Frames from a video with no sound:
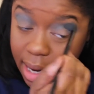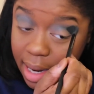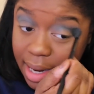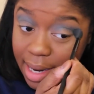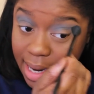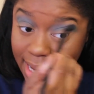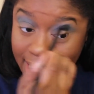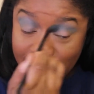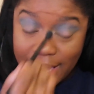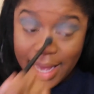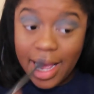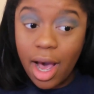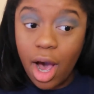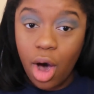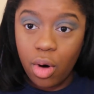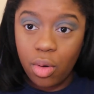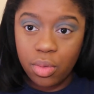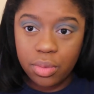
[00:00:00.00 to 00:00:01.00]

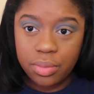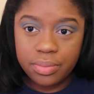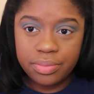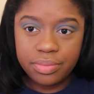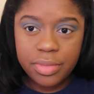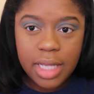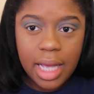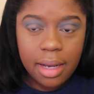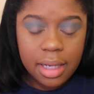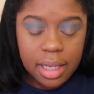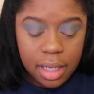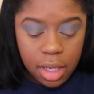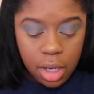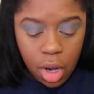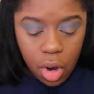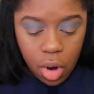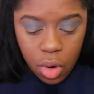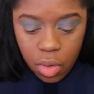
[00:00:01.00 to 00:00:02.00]
Now, I'm gonna
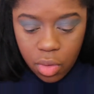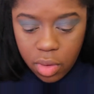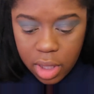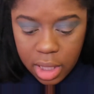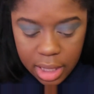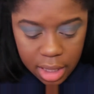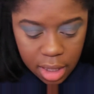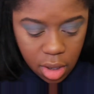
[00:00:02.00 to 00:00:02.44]
go